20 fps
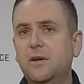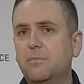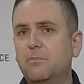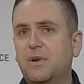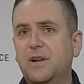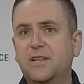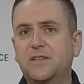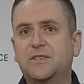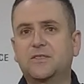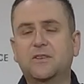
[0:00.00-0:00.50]

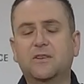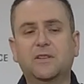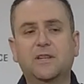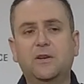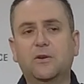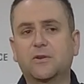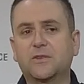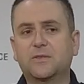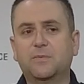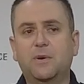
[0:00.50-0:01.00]
but it's certainly
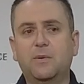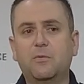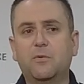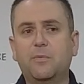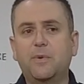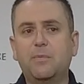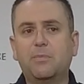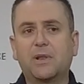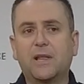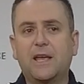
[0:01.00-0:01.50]
not something we'll
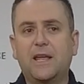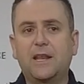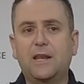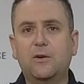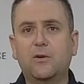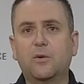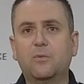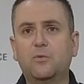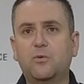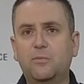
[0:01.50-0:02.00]
be planning
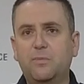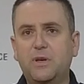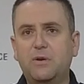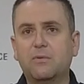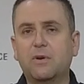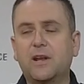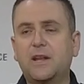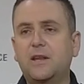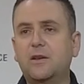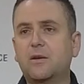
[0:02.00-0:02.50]
on. We'll be
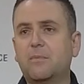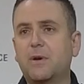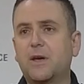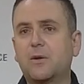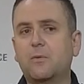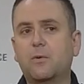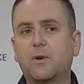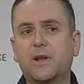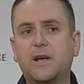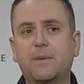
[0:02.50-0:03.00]
ready no matter
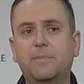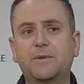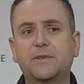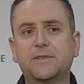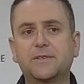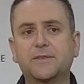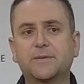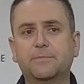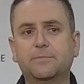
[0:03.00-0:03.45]
what happens.